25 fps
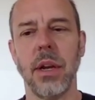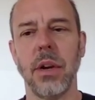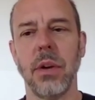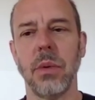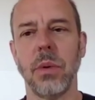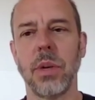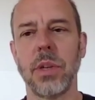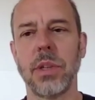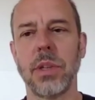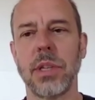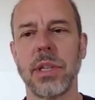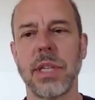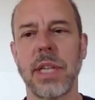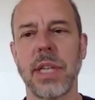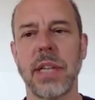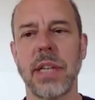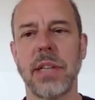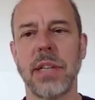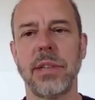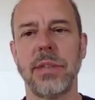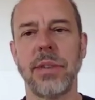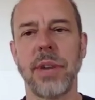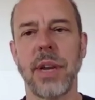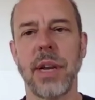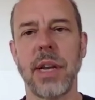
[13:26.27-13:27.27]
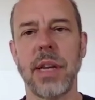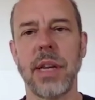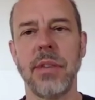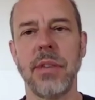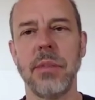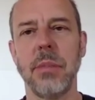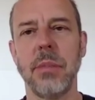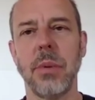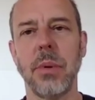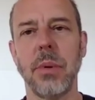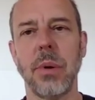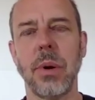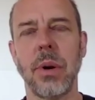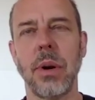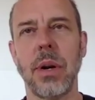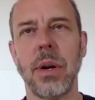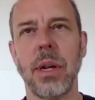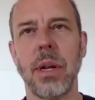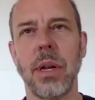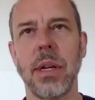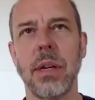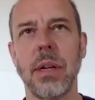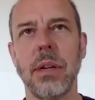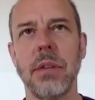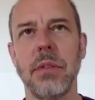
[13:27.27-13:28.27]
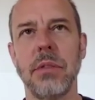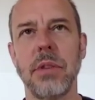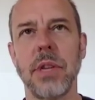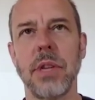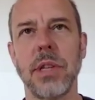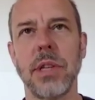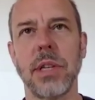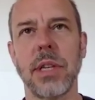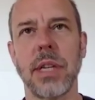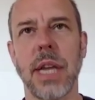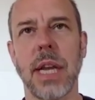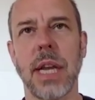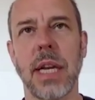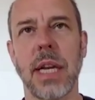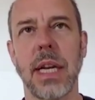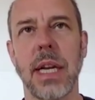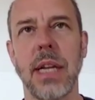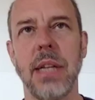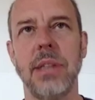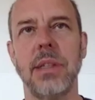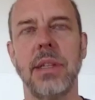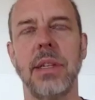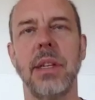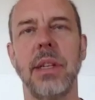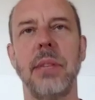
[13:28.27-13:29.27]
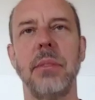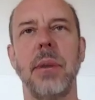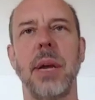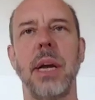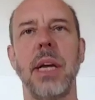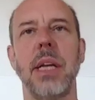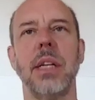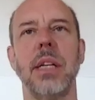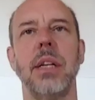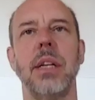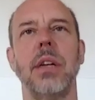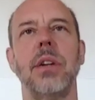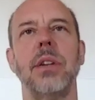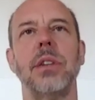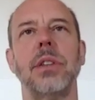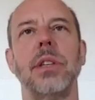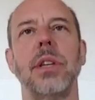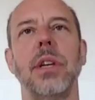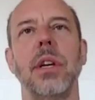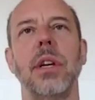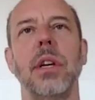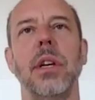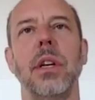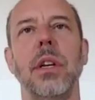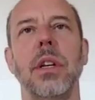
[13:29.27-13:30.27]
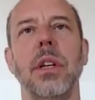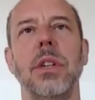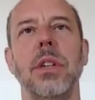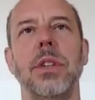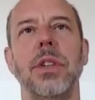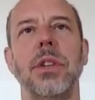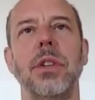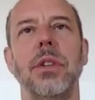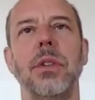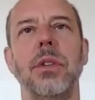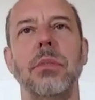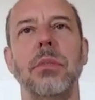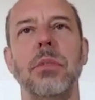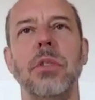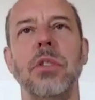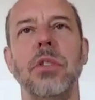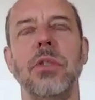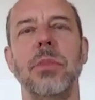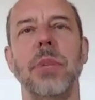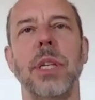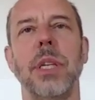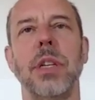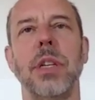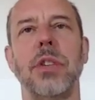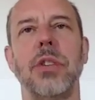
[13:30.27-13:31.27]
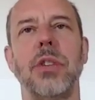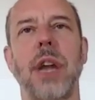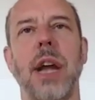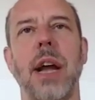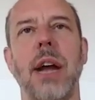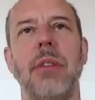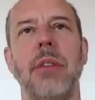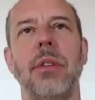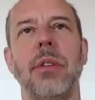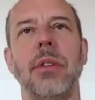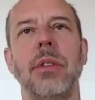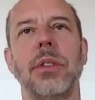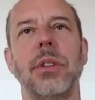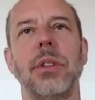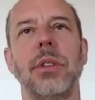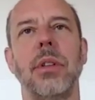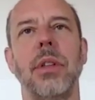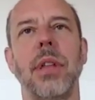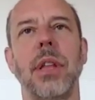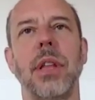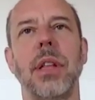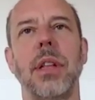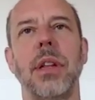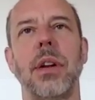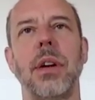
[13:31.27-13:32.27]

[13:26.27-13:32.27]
was intensified even more in recent decades and in my years to movement travel, so that